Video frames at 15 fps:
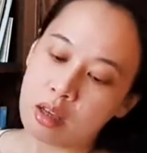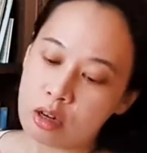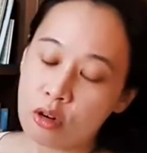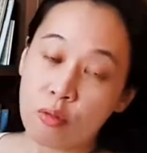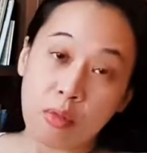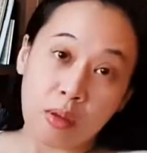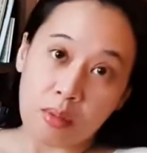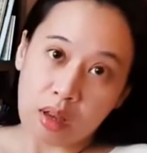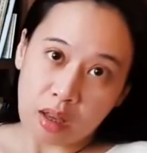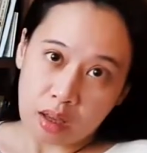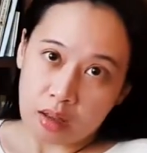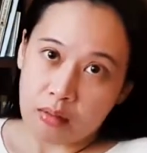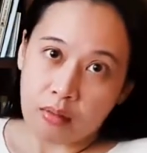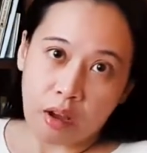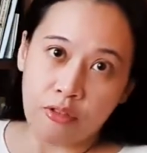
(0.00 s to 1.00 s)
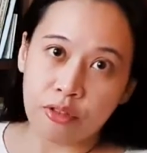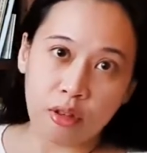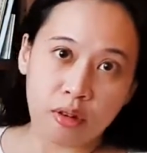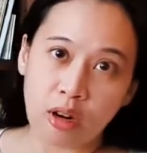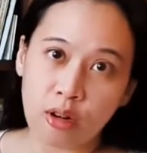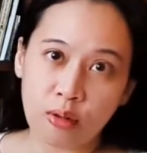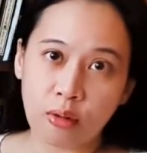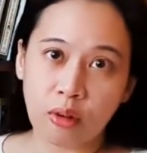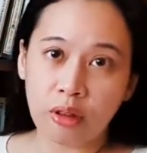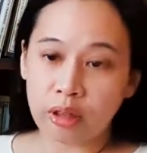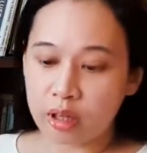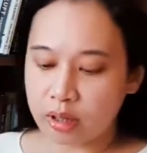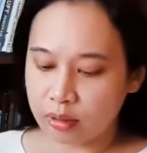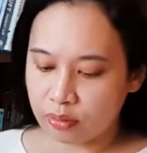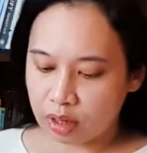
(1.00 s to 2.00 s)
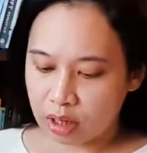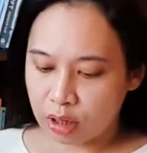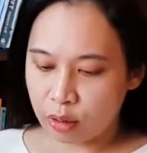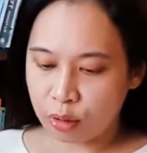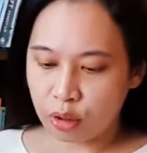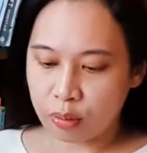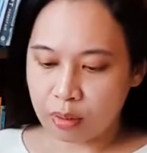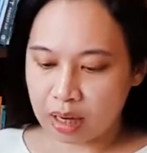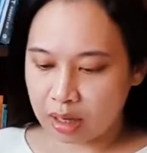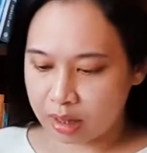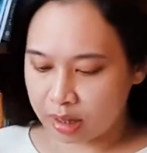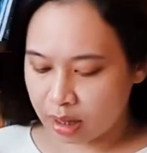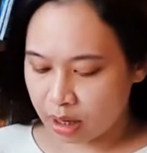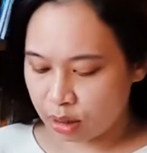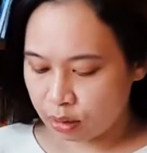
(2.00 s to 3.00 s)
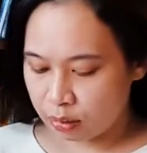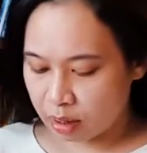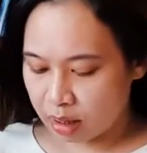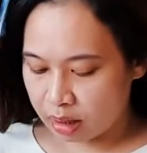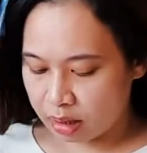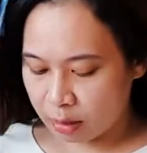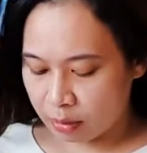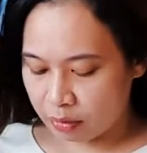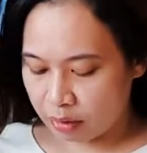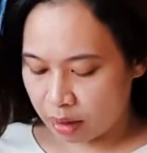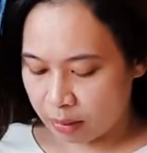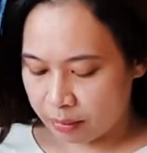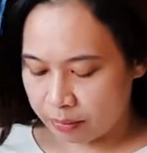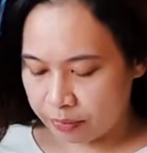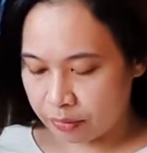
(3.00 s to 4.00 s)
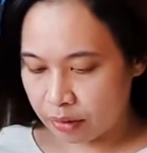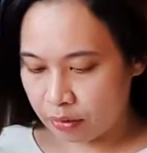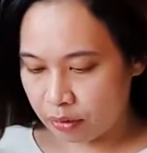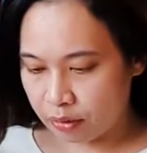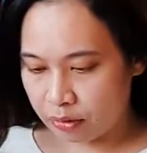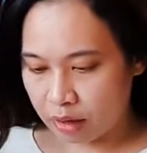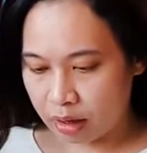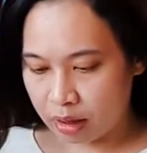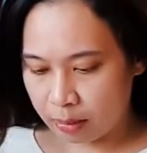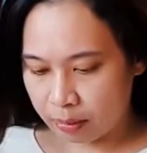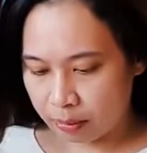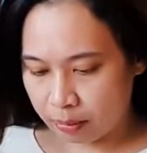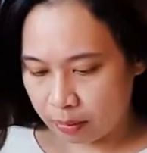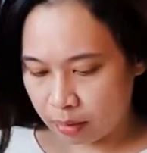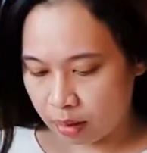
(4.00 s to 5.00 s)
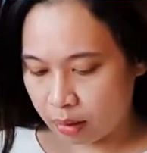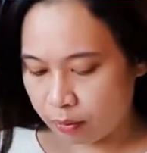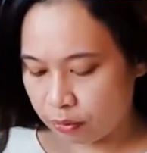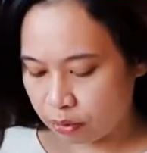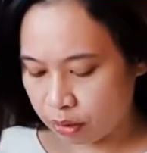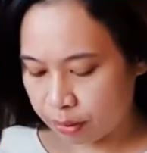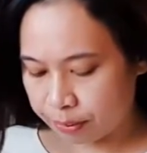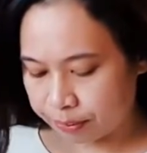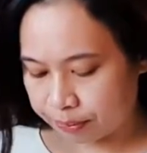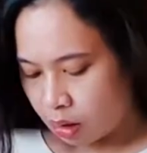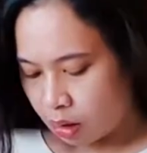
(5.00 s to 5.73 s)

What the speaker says: maybe after I do all these videos you might decide to buy some of them if you find them helpful.